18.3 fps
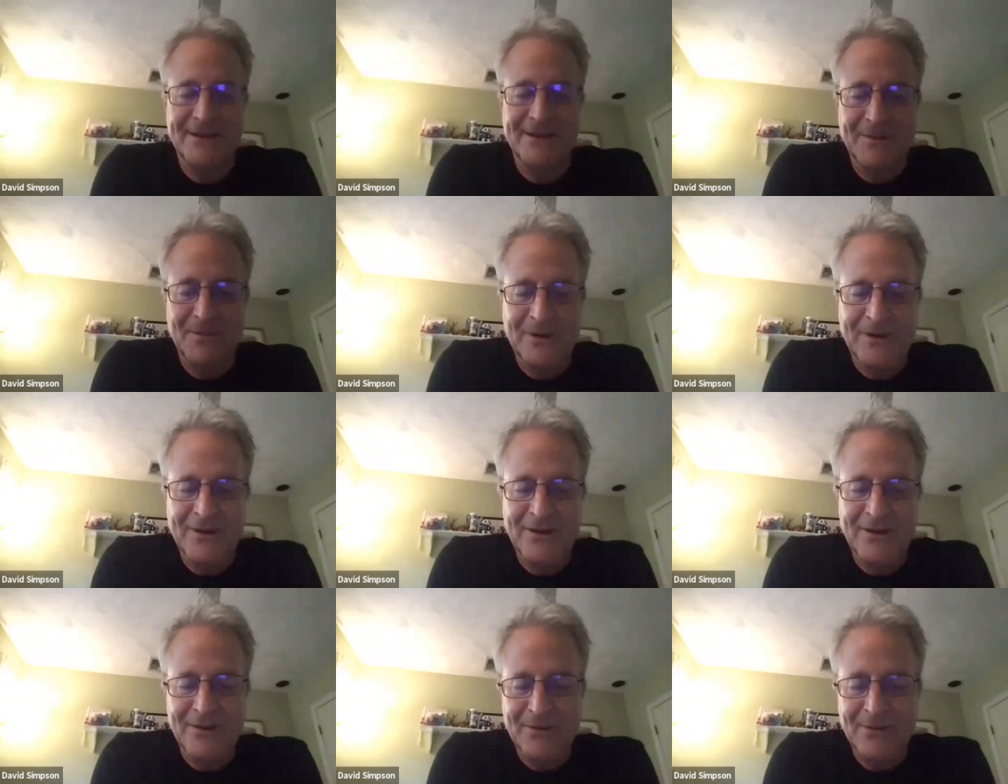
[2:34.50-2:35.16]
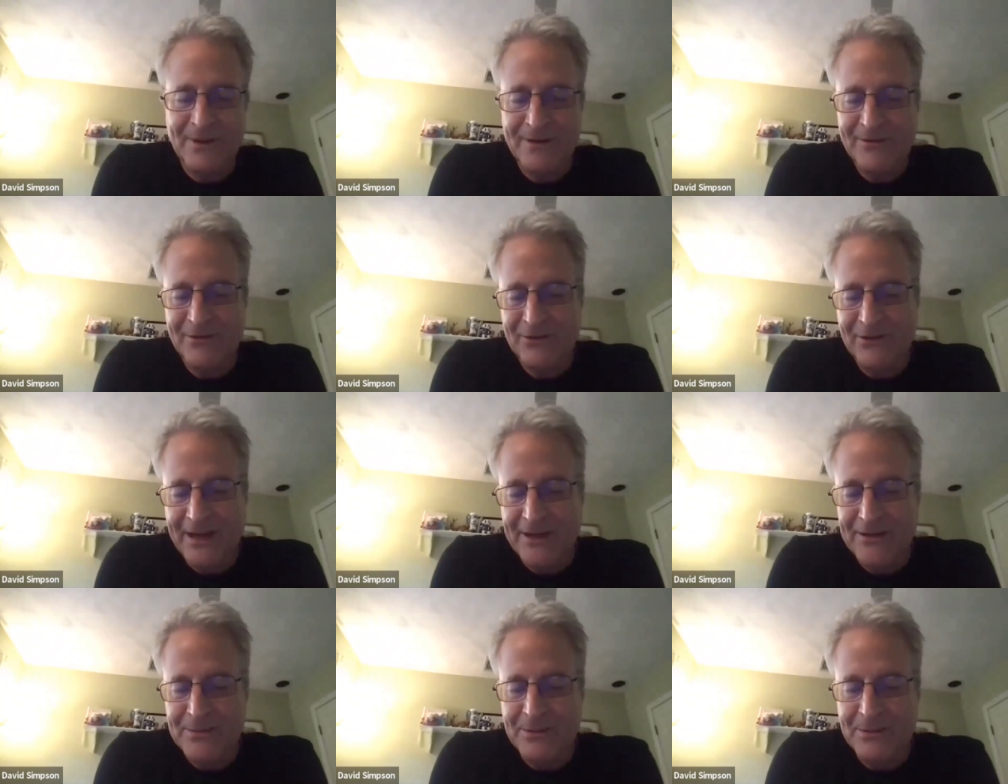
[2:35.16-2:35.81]
uh, one of the one of his
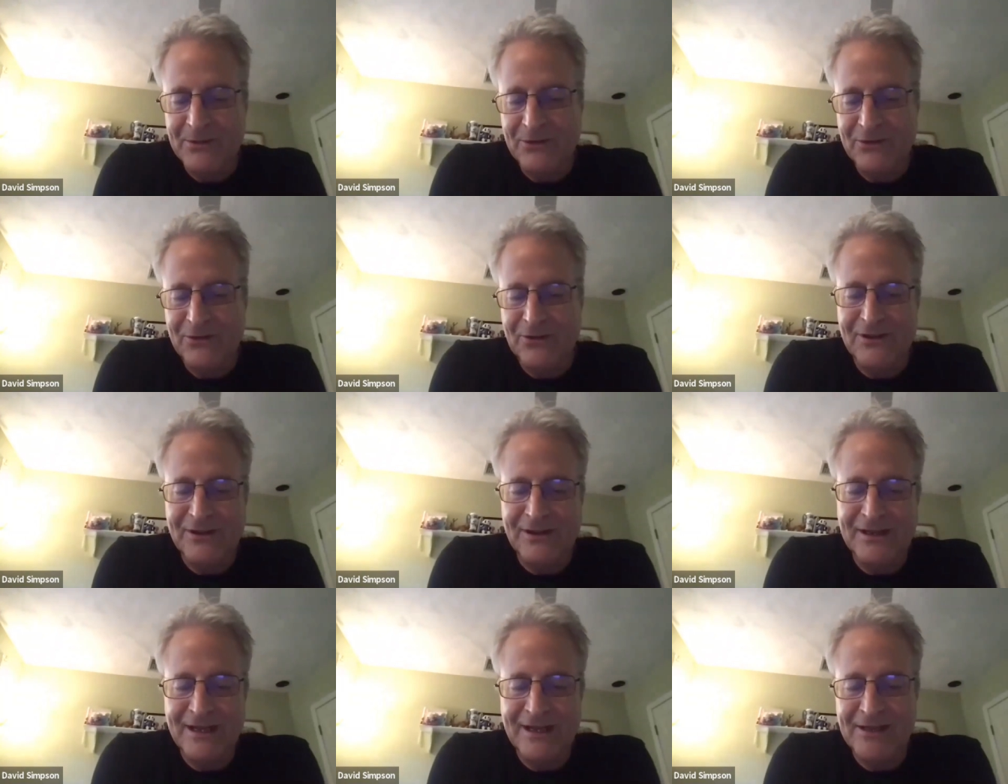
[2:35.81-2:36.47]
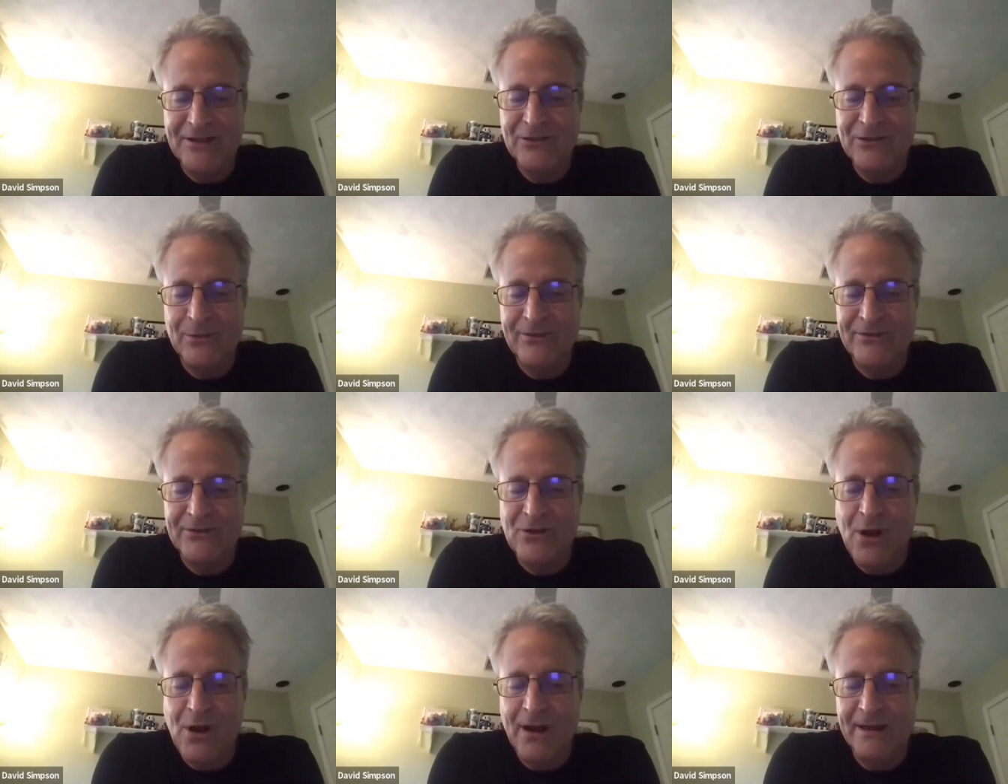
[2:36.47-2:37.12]
attributes is that he, he sort of
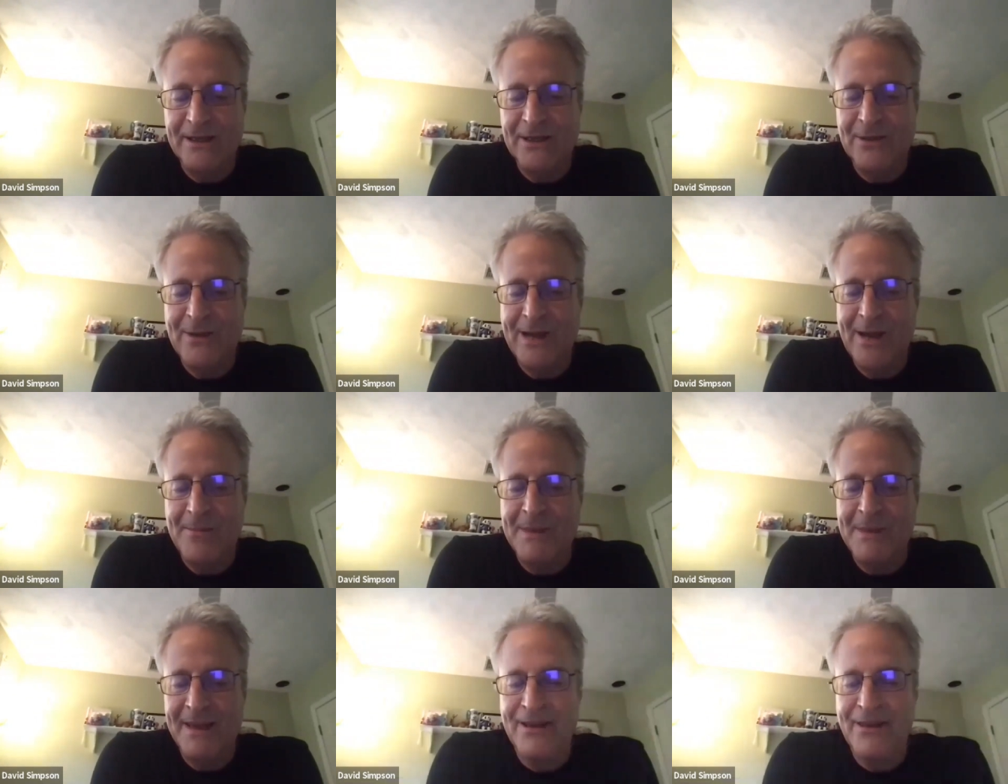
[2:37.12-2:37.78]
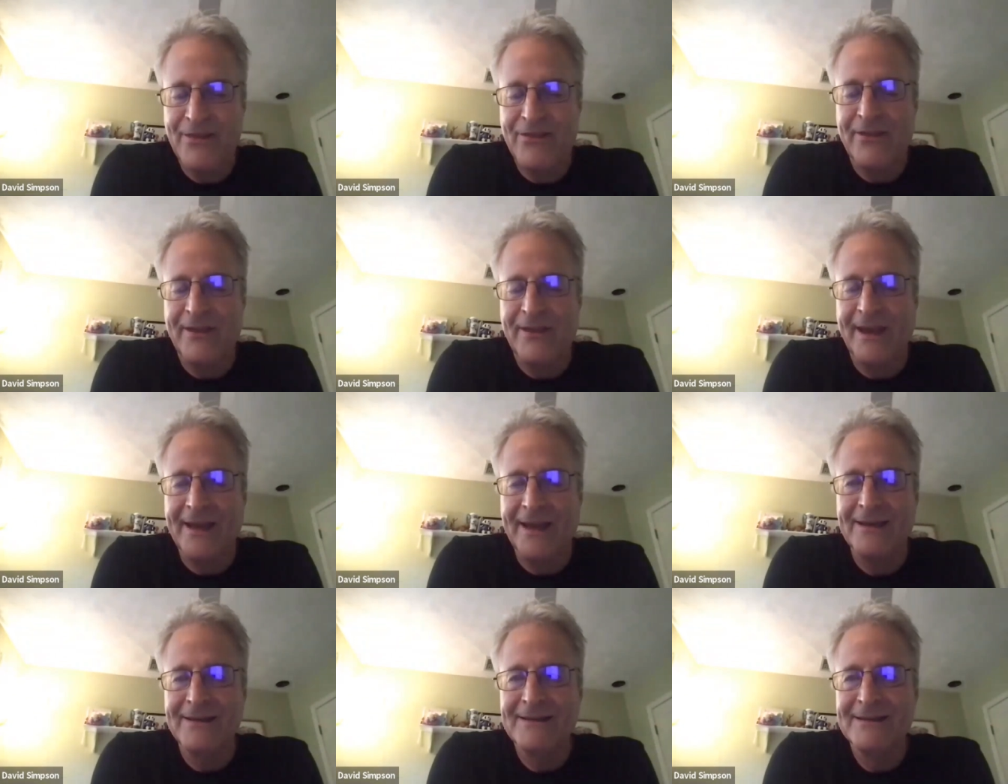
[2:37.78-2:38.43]
taught you how men
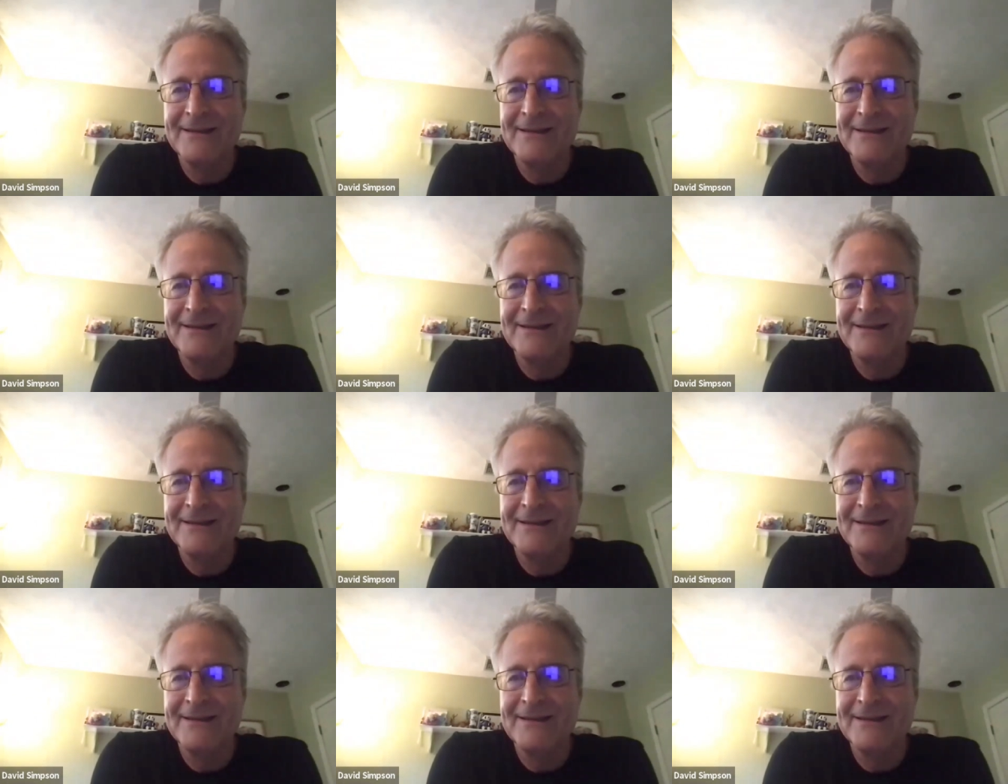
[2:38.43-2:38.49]
think,